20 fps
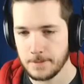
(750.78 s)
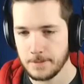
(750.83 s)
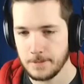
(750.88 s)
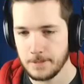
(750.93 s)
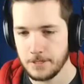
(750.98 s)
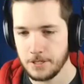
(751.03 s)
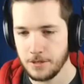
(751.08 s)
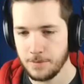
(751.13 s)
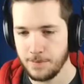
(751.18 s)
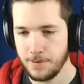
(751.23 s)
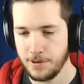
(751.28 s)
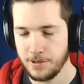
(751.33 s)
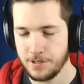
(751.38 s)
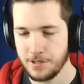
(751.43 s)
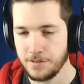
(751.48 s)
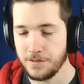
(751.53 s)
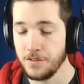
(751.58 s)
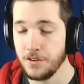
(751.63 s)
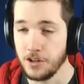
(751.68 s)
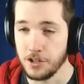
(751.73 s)
Orchard
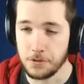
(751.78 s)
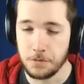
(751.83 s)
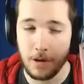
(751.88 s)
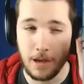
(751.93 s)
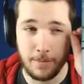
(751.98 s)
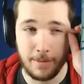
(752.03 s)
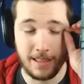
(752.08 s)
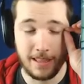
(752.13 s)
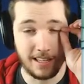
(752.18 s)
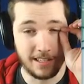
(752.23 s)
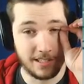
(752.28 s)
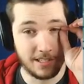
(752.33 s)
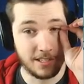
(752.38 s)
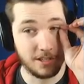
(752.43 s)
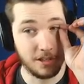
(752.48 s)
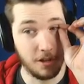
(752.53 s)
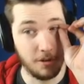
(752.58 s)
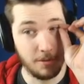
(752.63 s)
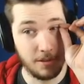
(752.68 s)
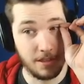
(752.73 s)
produces food. It's probably a lot
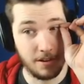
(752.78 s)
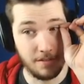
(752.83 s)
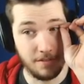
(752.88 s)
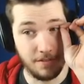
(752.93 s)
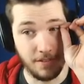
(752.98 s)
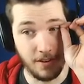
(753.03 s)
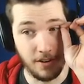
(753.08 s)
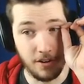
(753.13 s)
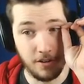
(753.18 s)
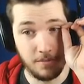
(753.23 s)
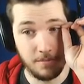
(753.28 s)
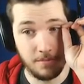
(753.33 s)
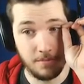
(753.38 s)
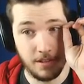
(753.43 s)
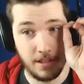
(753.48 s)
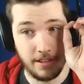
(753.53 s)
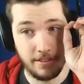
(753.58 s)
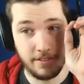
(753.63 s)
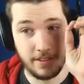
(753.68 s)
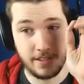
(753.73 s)
slower than a farm,
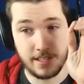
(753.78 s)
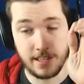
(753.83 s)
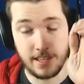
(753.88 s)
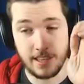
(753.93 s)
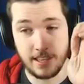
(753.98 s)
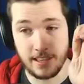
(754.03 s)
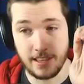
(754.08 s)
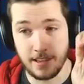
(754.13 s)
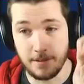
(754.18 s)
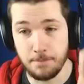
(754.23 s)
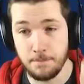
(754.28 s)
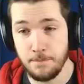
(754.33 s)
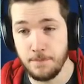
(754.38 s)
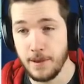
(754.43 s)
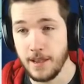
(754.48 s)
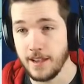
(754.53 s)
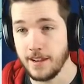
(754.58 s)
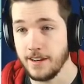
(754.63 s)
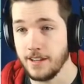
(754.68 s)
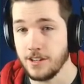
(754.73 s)
if it's anything like
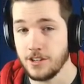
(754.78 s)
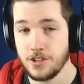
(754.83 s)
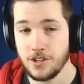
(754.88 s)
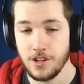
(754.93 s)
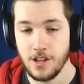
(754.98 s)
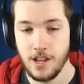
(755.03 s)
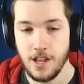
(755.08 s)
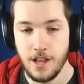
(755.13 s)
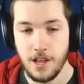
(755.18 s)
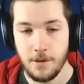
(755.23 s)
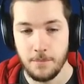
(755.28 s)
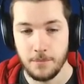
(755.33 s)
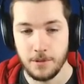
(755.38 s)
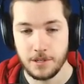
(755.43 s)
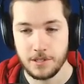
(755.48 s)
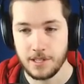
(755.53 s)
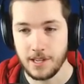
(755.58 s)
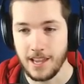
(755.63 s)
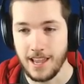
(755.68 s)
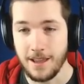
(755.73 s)
banished. But
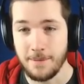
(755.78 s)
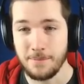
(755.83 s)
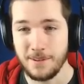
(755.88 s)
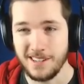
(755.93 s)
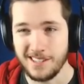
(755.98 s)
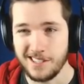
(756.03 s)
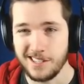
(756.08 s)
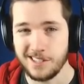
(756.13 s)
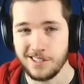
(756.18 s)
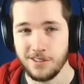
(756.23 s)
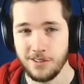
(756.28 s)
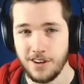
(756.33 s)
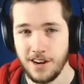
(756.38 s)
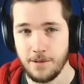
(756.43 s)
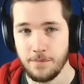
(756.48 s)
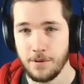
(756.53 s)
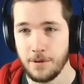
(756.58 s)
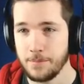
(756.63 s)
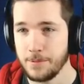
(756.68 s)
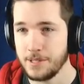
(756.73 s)
looks like happiness is going
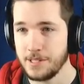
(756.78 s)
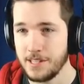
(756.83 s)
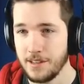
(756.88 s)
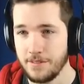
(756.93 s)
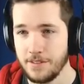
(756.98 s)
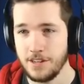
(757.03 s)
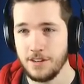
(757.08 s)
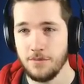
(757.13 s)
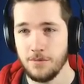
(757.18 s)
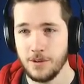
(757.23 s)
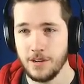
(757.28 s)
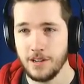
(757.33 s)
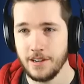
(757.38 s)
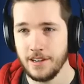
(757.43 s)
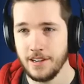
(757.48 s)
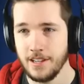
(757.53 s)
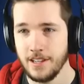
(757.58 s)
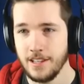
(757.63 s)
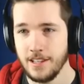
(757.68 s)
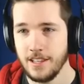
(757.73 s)
up. We're up to
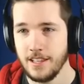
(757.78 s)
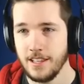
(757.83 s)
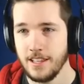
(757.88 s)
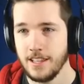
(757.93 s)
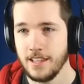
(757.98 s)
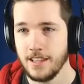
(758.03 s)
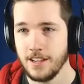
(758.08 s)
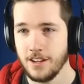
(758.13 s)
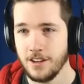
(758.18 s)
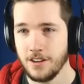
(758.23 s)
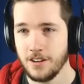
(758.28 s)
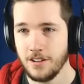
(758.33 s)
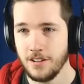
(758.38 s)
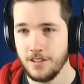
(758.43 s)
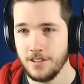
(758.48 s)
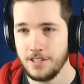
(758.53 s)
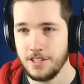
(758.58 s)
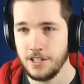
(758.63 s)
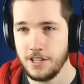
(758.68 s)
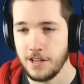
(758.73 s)
71. And good
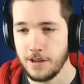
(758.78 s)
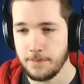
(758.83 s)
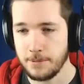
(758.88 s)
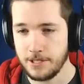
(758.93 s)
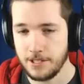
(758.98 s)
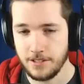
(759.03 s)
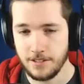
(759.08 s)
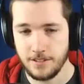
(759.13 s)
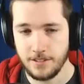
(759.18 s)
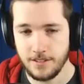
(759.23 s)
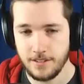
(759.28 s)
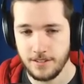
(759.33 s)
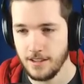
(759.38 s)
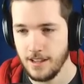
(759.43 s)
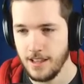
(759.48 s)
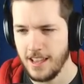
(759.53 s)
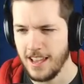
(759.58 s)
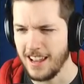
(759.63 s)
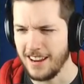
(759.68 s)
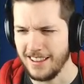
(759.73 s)
old C. Tupperton.
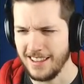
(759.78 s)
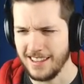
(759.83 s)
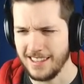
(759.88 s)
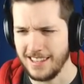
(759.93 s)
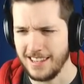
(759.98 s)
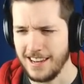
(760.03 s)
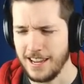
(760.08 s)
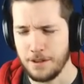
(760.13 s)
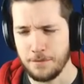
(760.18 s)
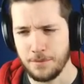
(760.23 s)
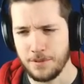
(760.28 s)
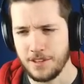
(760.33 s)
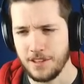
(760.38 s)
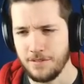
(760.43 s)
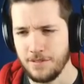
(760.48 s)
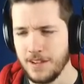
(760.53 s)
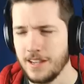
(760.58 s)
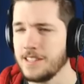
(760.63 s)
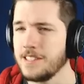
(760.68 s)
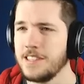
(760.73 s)
I don't like that name. If
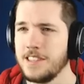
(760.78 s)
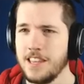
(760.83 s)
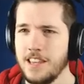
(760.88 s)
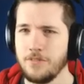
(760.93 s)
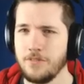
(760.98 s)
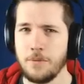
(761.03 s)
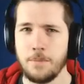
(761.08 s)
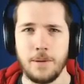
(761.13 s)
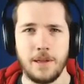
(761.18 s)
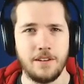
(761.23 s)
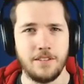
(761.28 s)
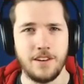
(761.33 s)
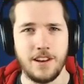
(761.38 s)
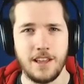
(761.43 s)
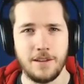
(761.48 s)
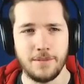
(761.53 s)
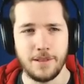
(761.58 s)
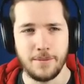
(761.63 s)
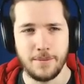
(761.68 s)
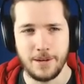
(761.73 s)
you guys can think of a better
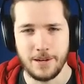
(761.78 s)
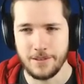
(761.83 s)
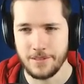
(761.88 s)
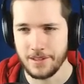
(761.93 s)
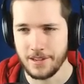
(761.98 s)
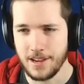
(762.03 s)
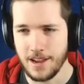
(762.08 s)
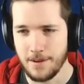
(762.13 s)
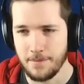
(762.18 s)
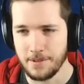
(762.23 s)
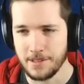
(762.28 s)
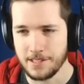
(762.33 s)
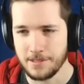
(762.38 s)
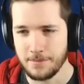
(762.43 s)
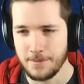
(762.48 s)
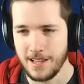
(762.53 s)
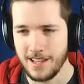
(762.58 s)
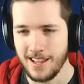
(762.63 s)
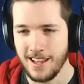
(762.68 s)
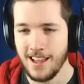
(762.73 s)
name, let me know in the comments.
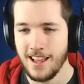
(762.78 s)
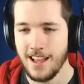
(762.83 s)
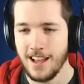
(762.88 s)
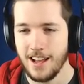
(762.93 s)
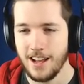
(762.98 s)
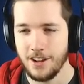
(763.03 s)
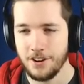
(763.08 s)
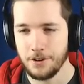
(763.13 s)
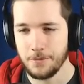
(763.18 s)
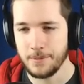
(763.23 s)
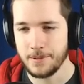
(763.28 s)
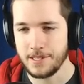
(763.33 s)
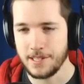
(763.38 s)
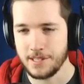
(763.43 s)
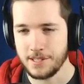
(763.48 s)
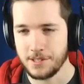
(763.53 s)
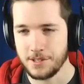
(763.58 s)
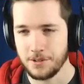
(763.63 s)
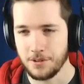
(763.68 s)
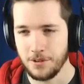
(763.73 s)
I'm not
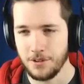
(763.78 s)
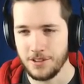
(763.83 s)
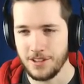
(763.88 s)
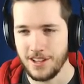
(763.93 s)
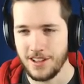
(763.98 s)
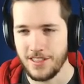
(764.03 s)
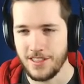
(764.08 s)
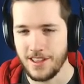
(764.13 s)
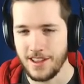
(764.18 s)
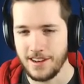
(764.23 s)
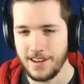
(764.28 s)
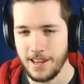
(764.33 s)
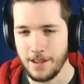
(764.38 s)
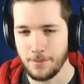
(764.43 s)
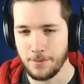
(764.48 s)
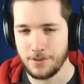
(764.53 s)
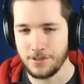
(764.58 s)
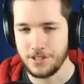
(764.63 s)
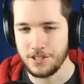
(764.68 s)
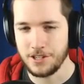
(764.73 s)
100% sold on that
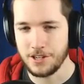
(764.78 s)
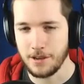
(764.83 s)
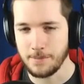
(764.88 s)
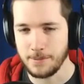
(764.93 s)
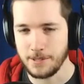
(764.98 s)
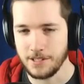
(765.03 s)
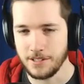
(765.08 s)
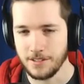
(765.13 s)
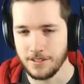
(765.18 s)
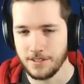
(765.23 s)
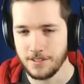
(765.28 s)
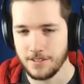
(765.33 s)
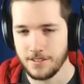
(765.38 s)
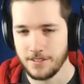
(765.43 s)
name of C. Tupperton.